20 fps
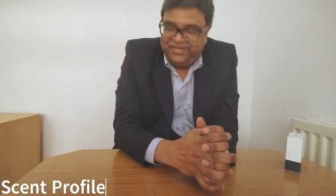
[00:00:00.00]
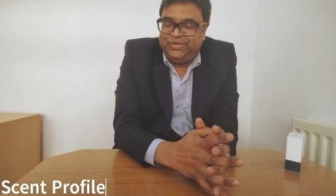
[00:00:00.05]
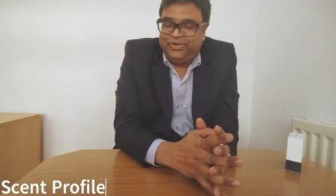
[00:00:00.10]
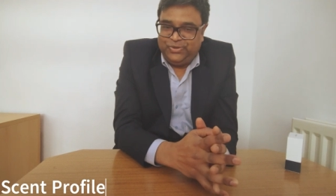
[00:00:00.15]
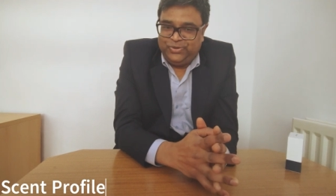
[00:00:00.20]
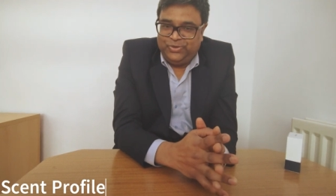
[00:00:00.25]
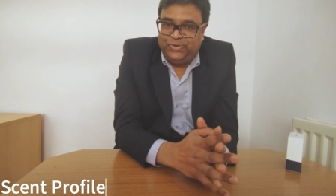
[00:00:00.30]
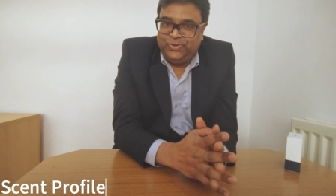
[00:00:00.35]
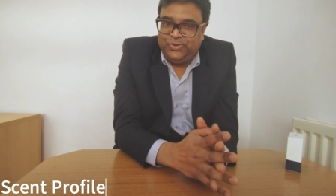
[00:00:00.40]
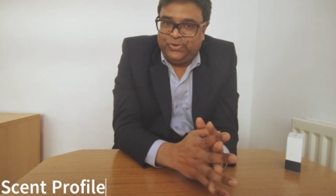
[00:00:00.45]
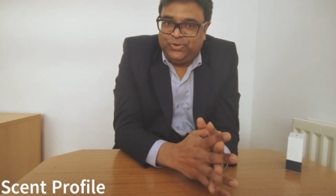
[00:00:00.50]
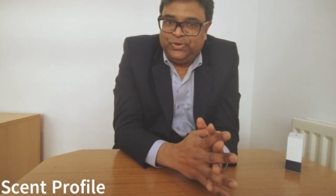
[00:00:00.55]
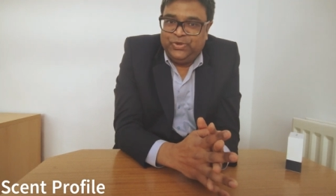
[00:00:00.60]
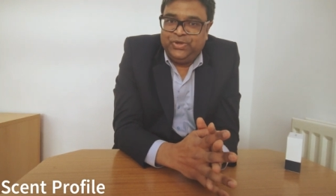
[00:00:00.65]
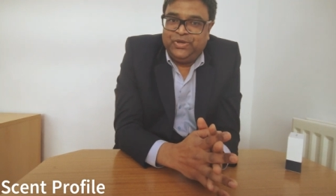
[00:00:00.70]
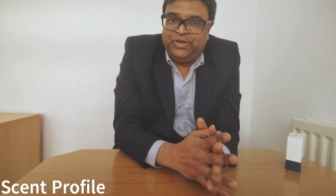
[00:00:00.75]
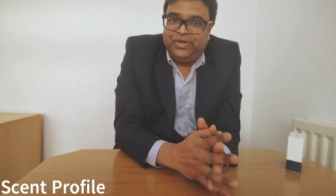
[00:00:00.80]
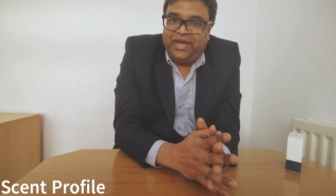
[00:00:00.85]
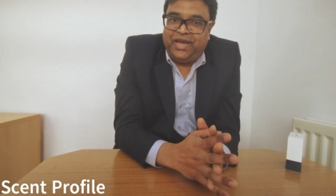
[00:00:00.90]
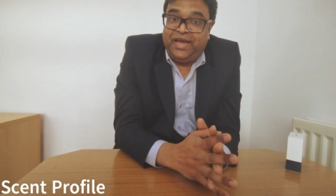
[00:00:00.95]
So
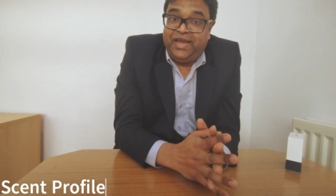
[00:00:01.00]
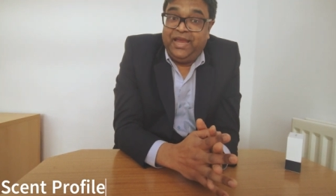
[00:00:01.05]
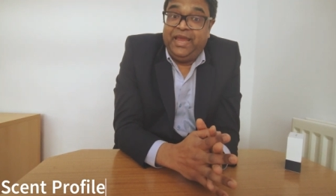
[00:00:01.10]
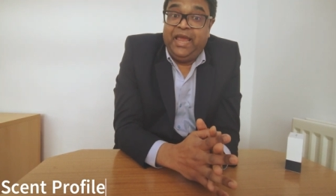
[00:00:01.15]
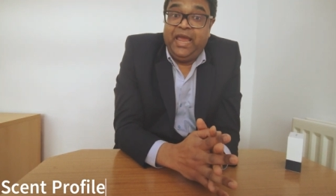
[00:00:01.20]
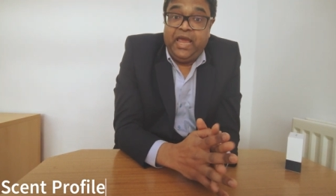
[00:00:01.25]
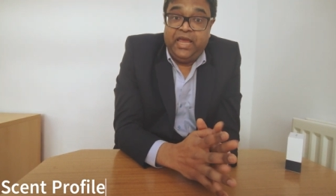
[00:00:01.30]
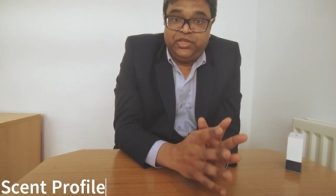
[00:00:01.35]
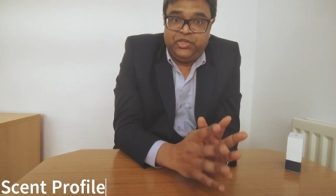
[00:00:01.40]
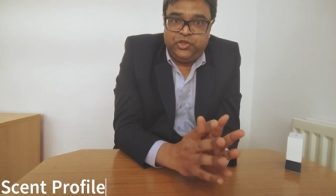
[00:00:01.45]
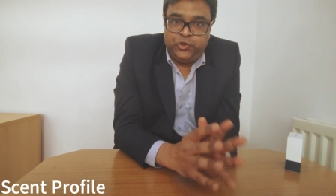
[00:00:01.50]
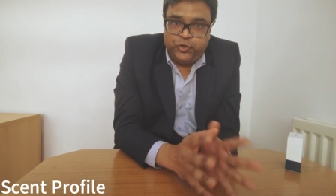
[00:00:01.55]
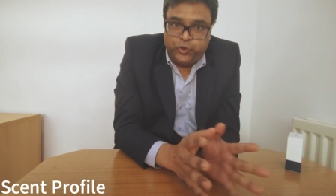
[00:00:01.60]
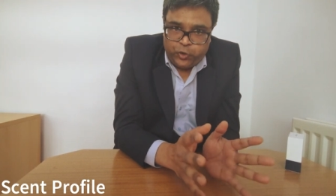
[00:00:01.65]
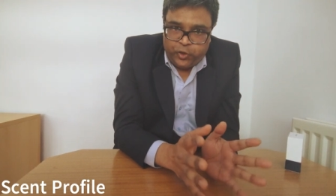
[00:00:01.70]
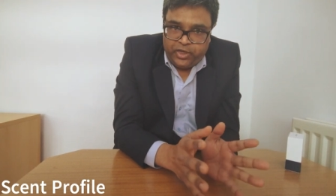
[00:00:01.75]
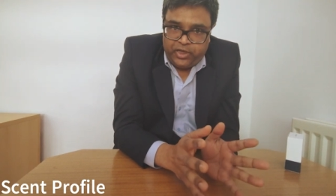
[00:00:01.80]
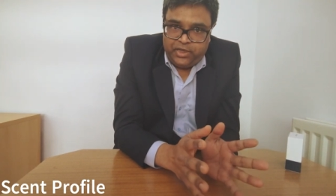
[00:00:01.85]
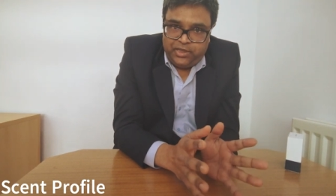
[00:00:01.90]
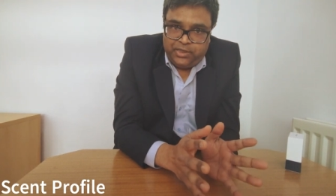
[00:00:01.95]
I
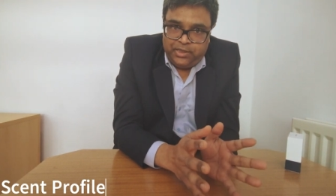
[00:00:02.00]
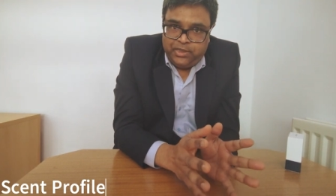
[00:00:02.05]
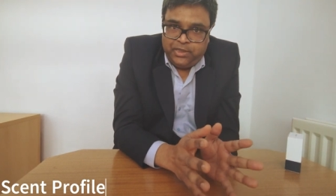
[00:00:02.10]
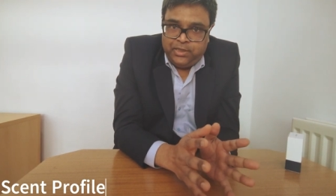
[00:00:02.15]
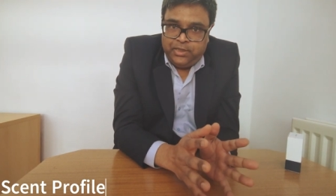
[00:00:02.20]
enjoyed